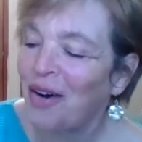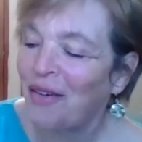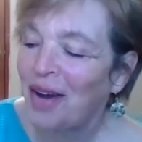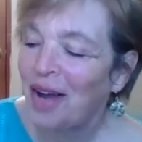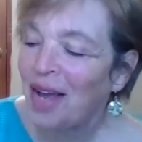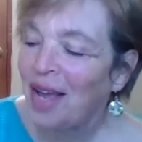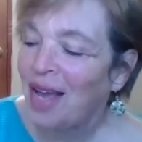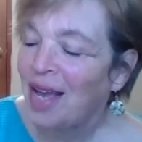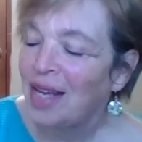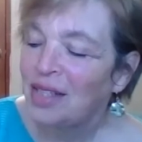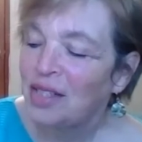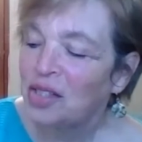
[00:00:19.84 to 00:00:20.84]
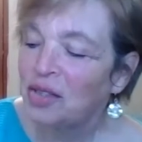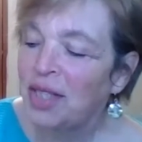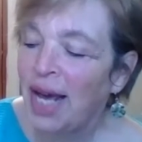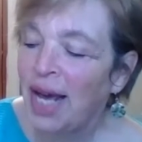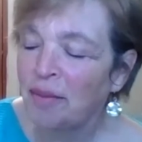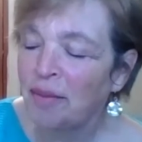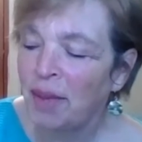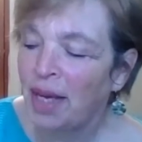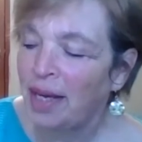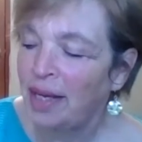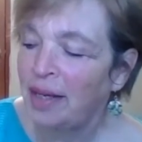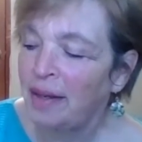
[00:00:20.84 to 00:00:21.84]
so, so tell
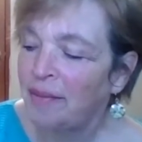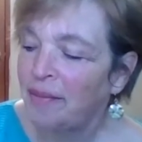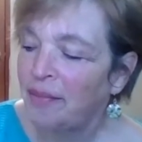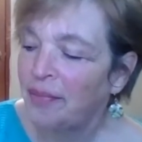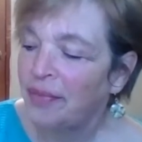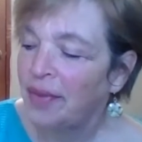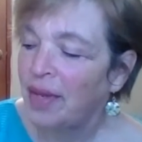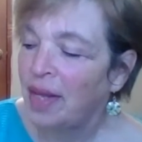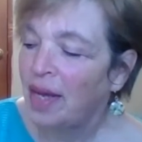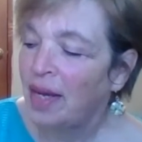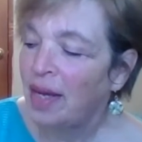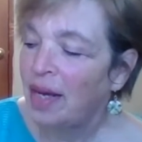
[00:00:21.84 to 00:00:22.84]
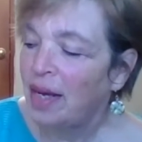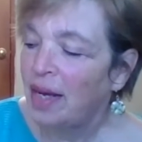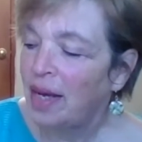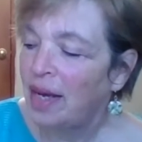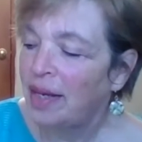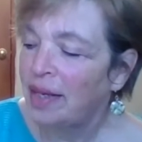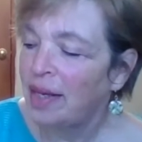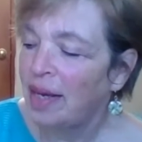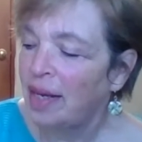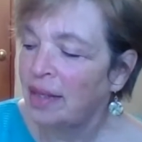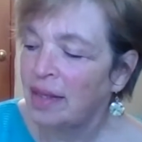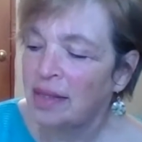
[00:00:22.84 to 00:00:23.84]
me, and
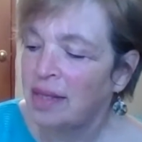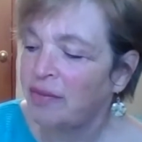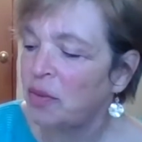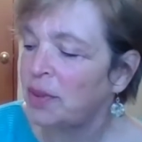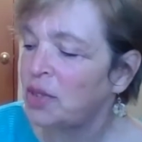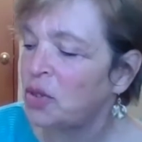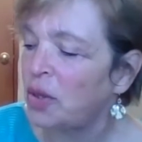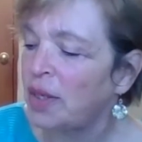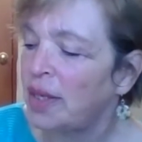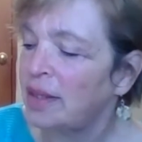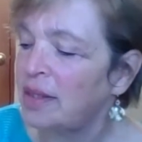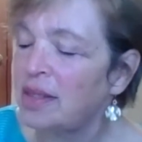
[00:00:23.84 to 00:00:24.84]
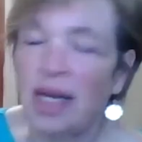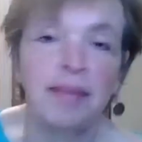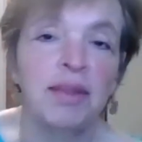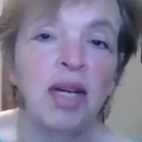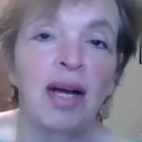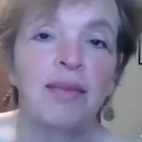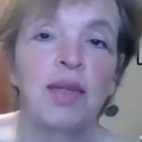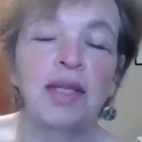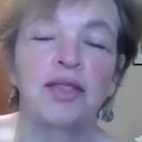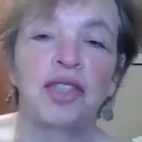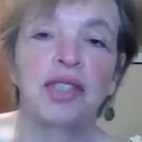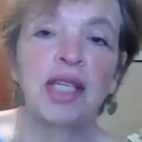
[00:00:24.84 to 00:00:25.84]
again, unless everyone's talking at the same time, we
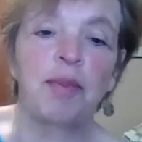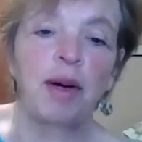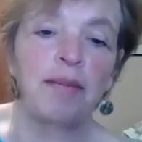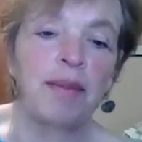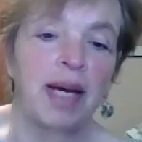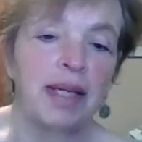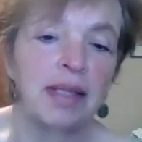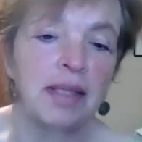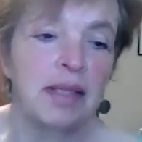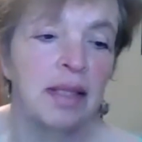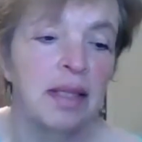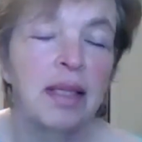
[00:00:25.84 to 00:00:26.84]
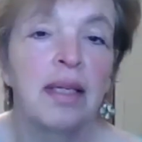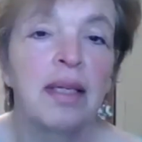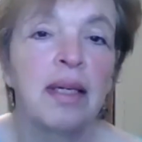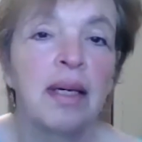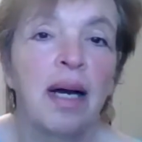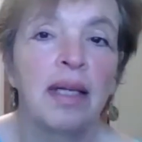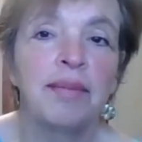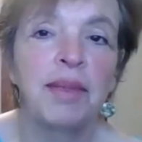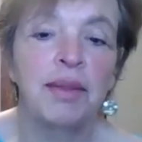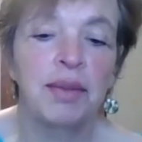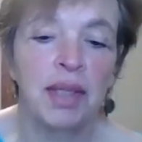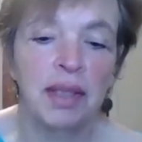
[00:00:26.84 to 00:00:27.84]
can just keep our mics
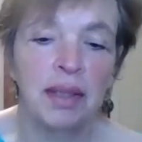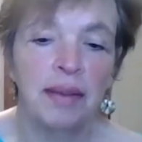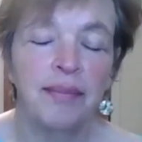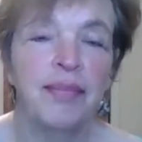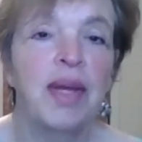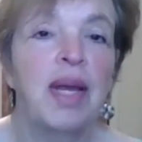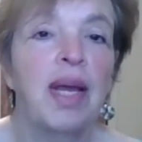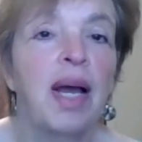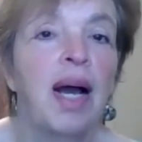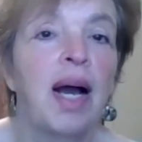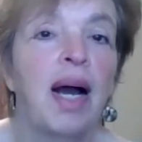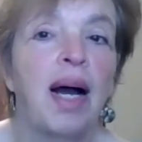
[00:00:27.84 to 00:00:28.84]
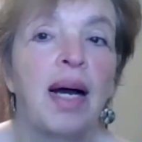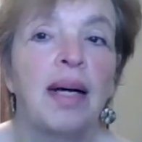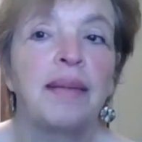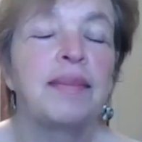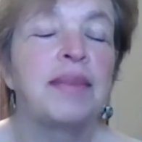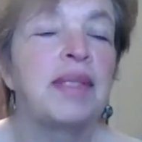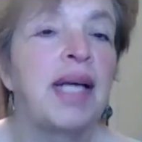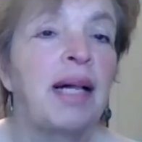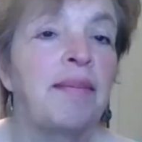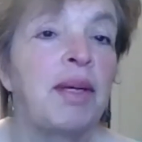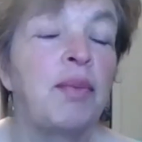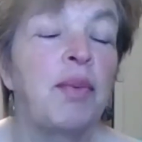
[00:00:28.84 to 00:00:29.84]
unmuted. Uh,
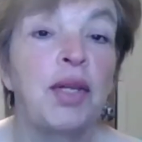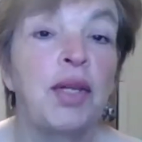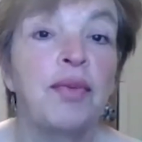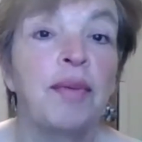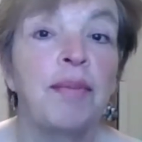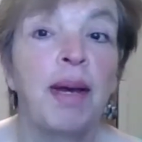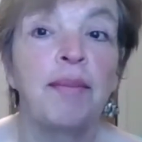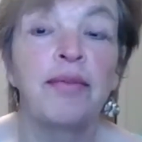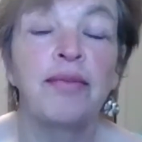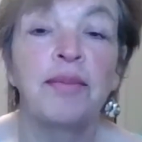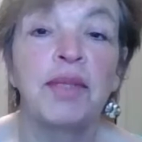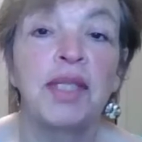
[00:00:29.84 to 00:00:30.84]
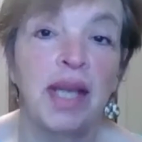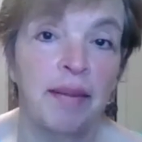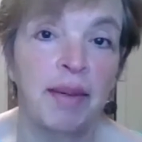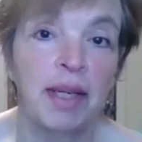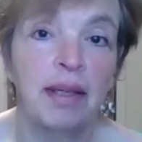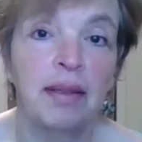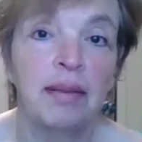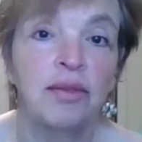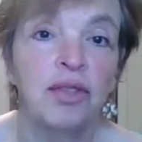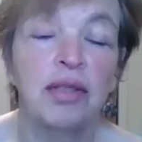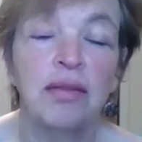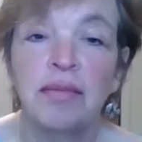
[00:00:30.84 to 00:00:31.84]
tell me what you remember from Stayman.
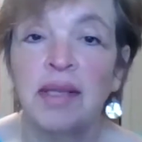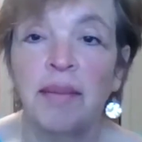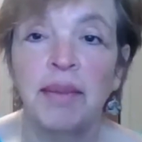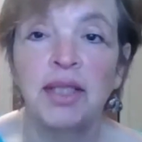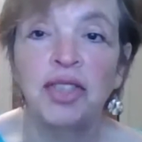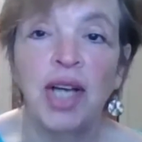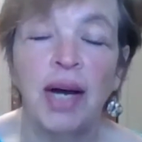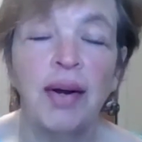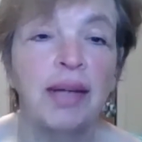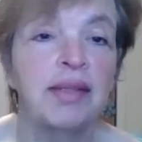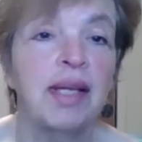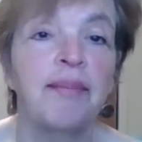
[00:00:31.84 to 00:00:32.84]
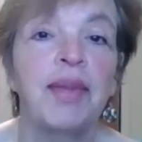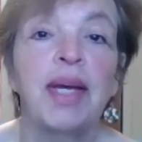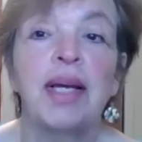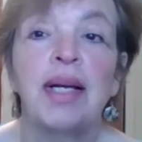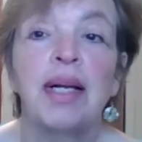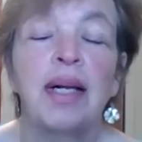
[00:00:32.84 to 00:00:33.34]
Just somebody shout out something.